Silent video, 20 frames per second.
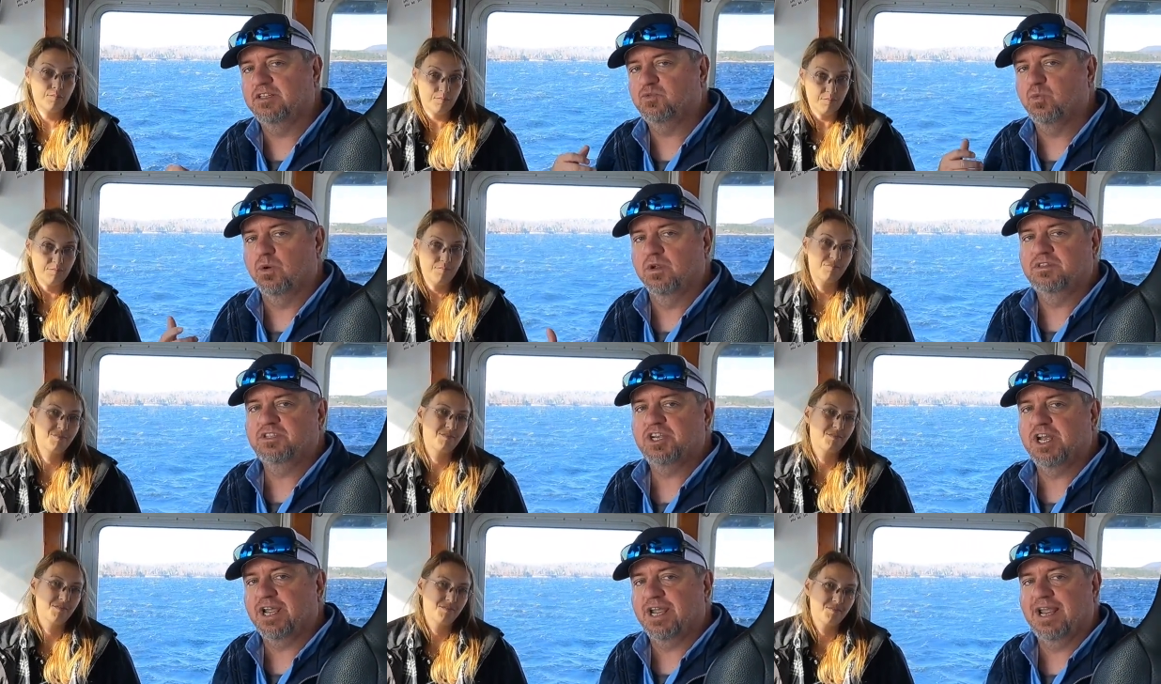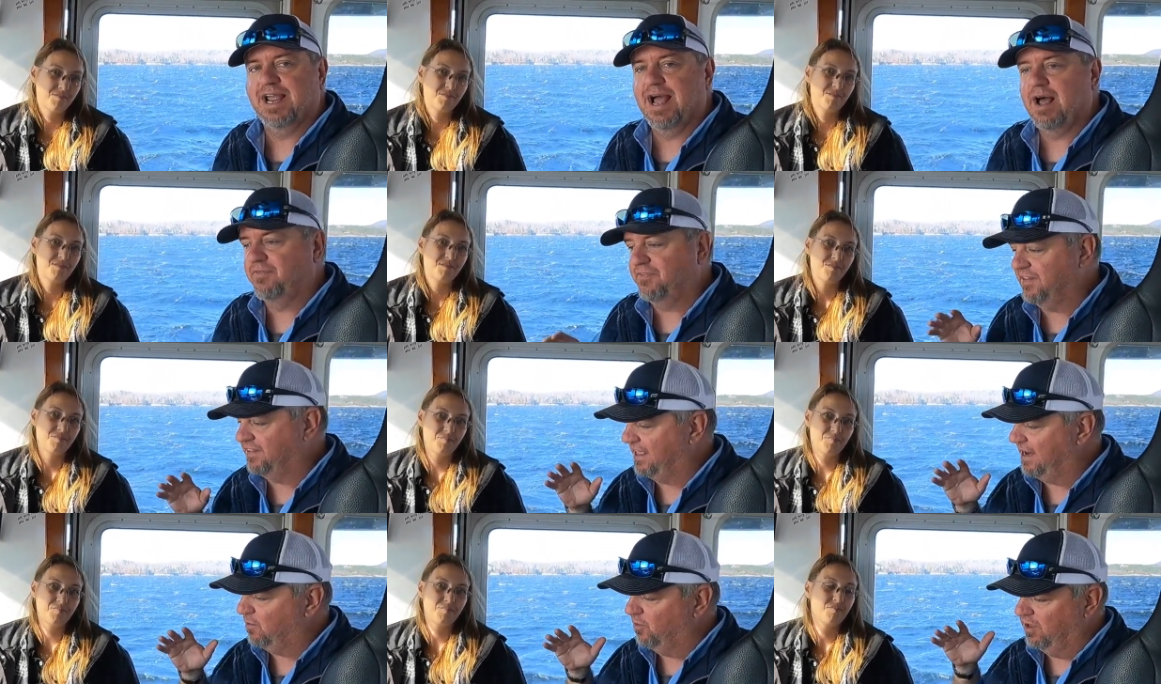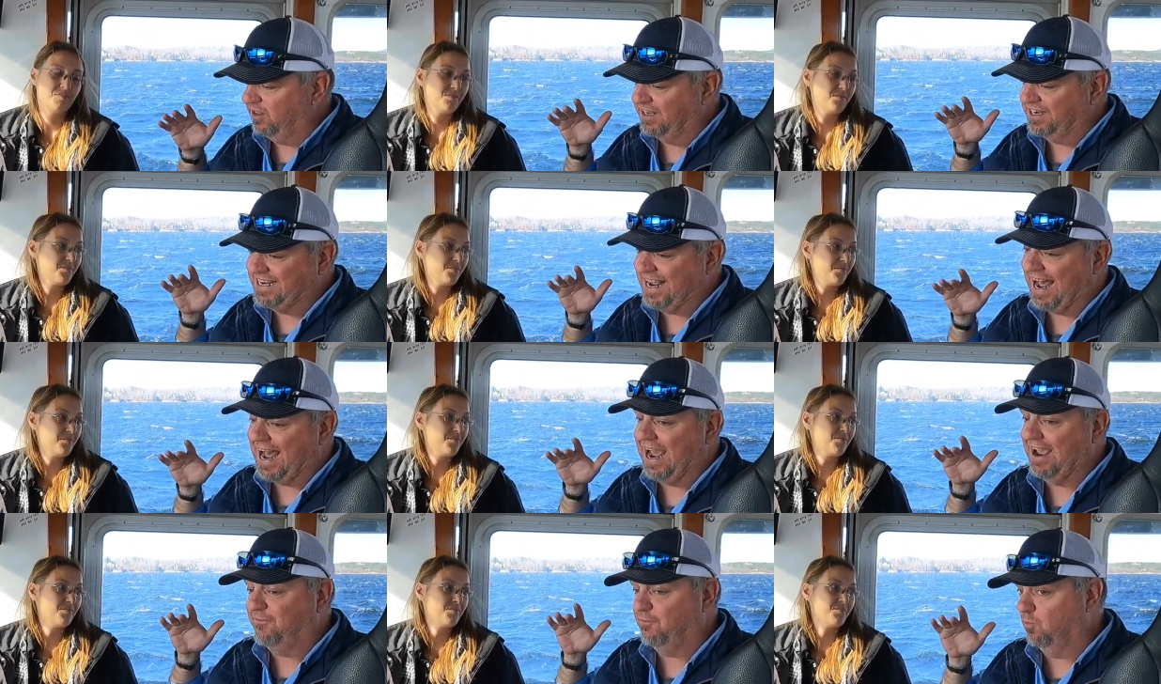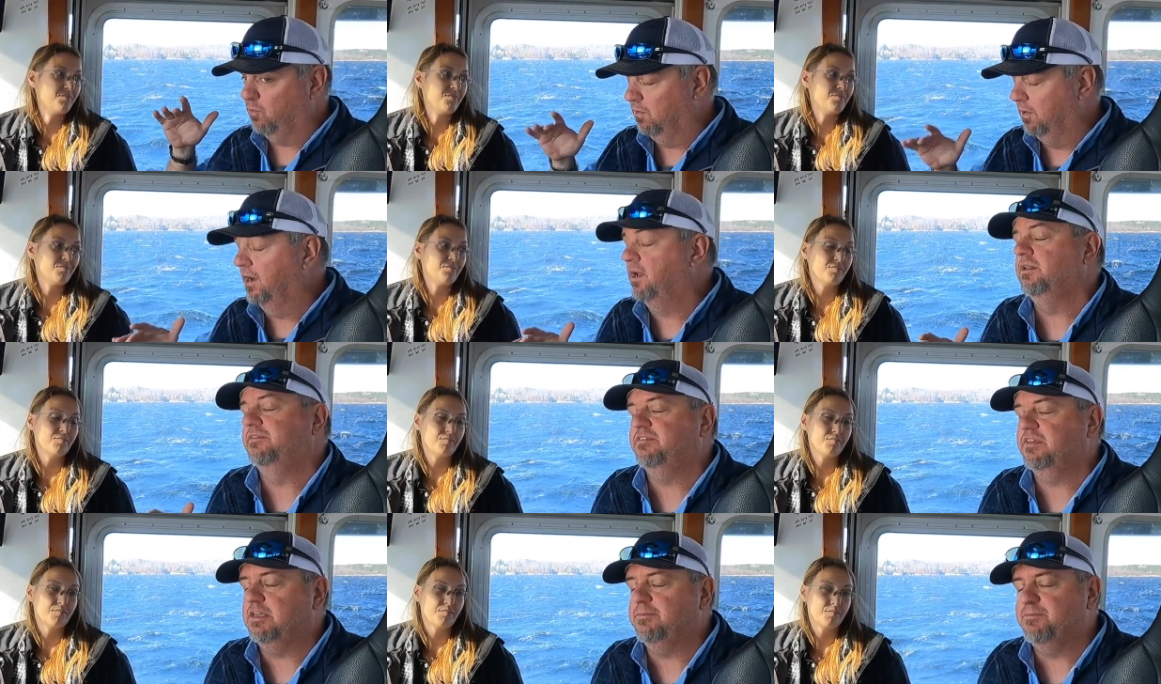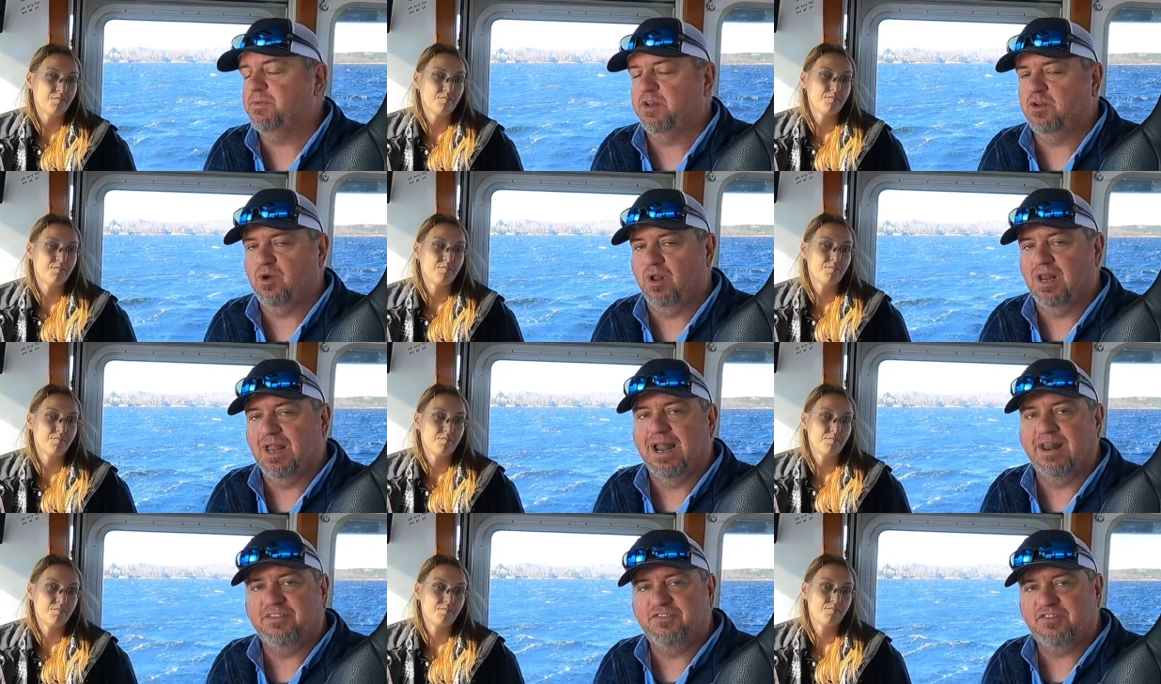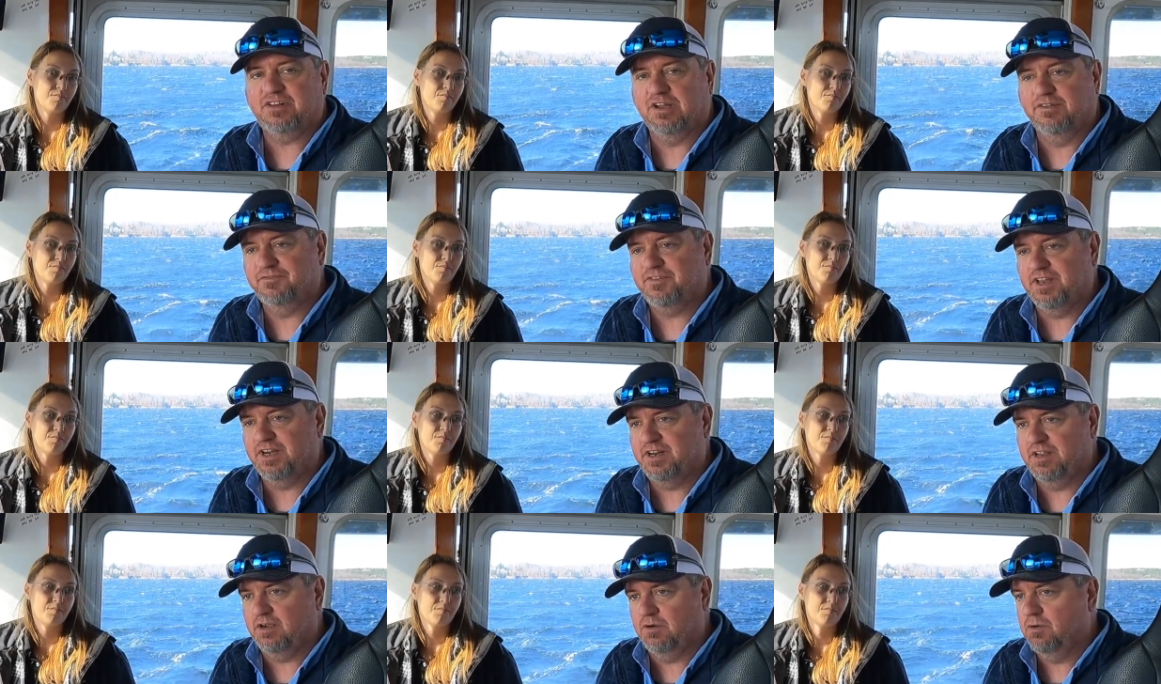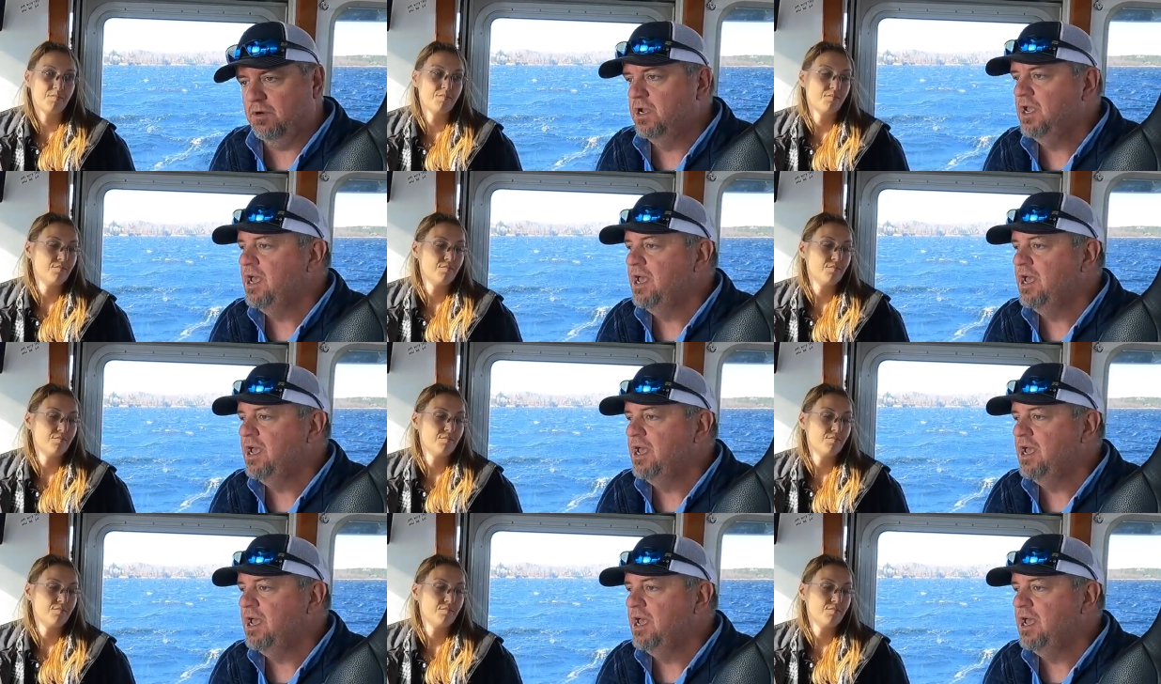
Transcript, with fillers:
Speaker 1: It's worth checking out, that they really dive real deep into a lot of stuff they do.